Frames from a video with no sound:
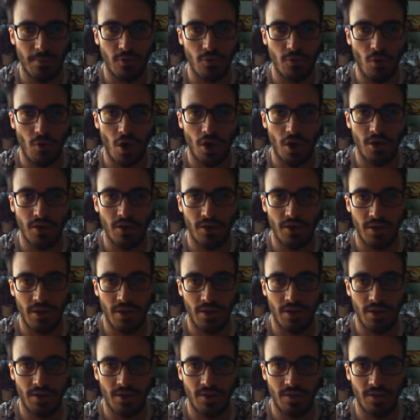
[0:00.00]
Rock, yeah,
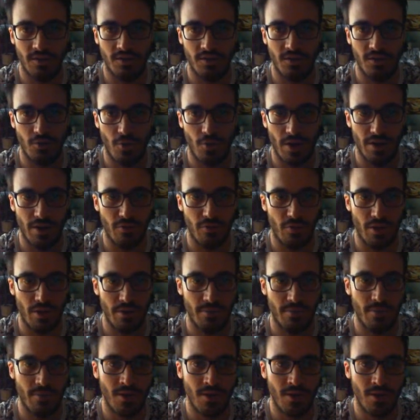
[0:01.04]
this is the right name.